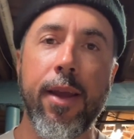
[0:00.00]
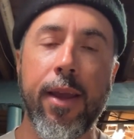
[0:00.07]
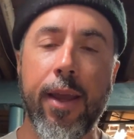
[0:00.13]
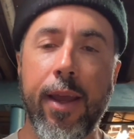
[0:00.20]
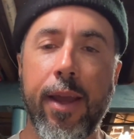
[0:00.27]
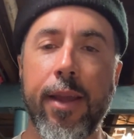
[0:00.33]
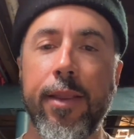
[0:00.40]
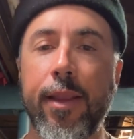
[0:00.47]

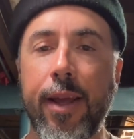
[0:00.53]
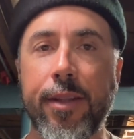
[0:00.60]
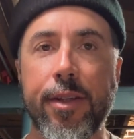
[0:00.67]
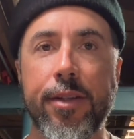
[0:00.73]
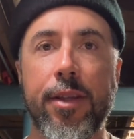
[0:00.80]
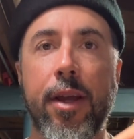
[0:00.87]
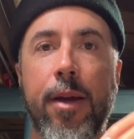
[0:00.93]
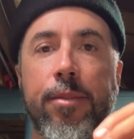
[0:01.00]
and that
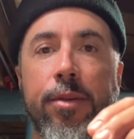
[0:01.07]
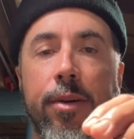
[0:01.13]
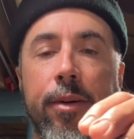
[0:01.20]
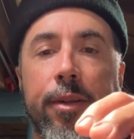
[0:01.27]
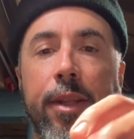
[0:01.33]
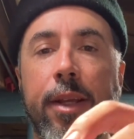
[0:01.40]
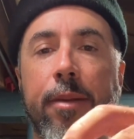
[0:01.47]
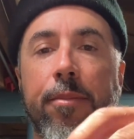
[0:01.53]
just helps
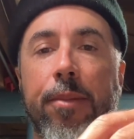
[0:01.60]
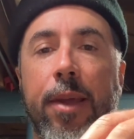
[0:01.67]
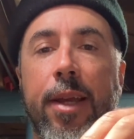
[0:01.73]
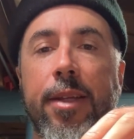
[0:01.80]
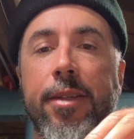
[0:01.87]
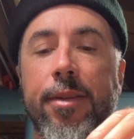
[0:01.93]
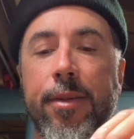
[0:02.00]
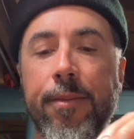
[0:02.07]
hold it in
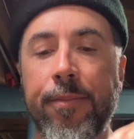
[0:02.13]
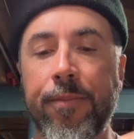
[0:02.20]
place.